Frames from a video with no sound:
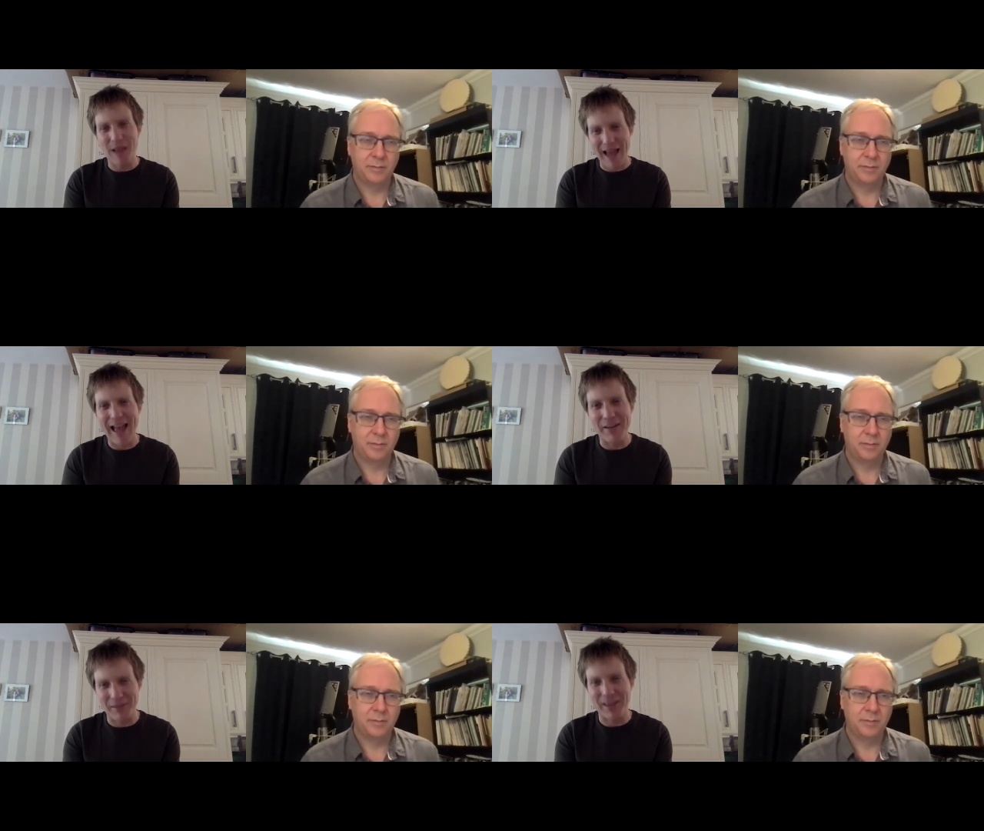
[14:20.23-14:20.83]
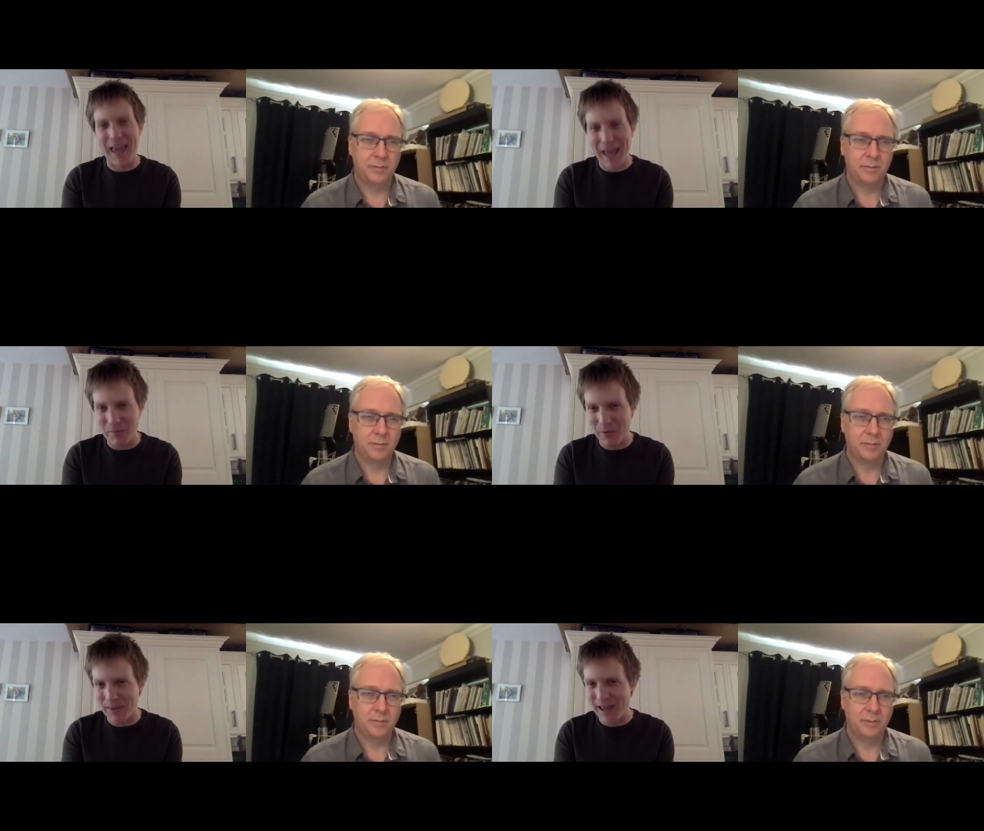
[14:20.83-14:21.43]
Speaker 1: ahead of the game
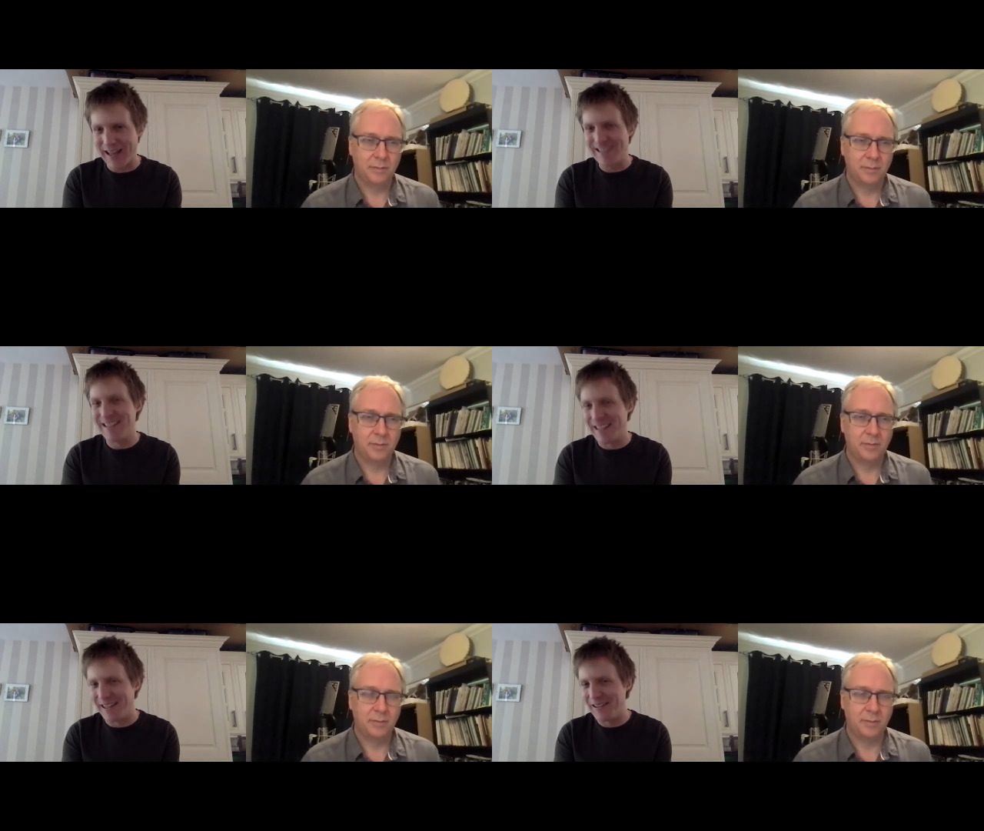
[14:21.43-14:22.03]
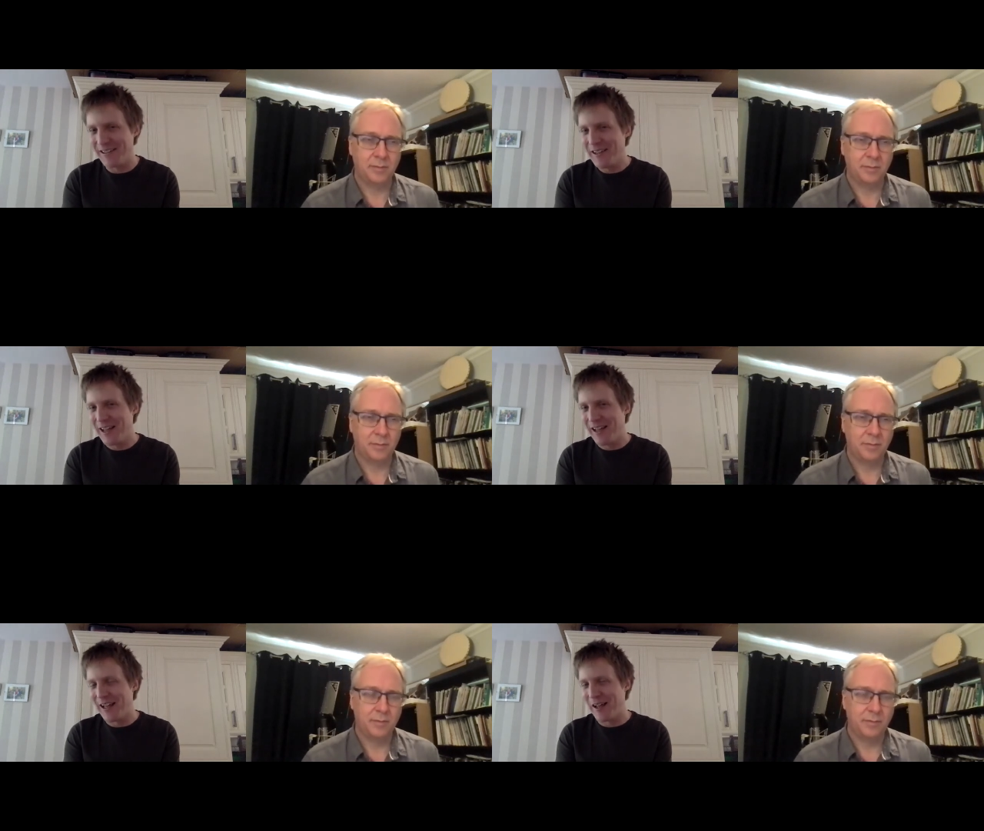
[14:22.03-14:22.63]
on that still
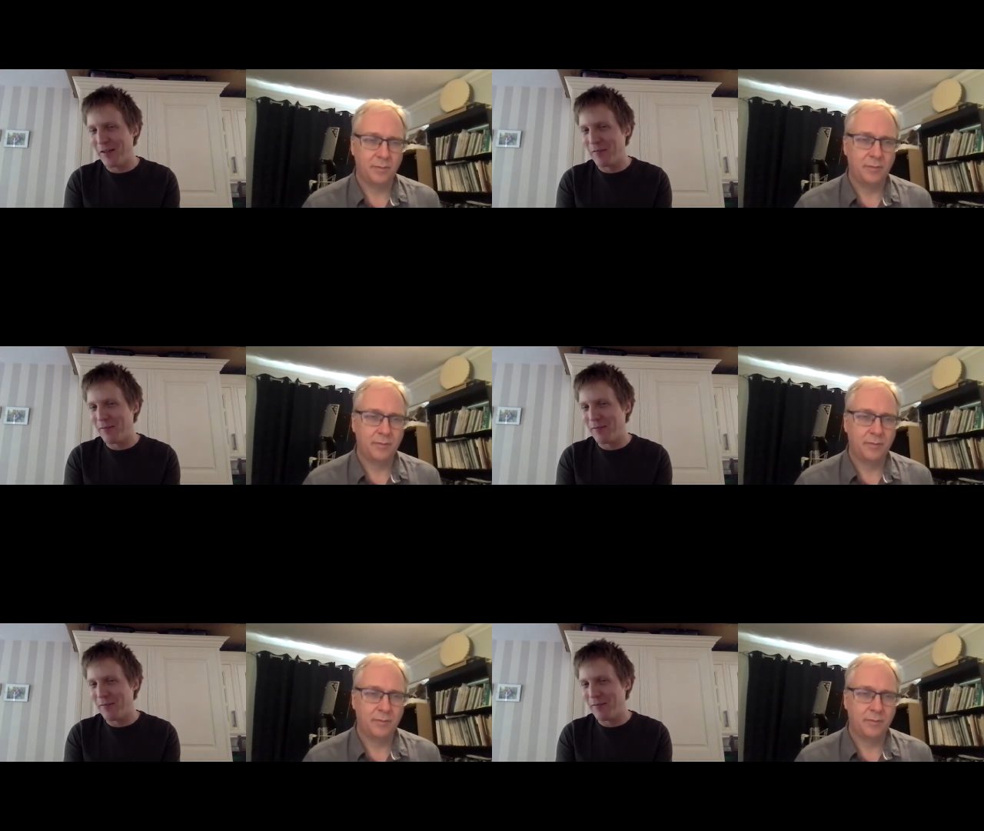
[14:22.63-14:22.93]
um,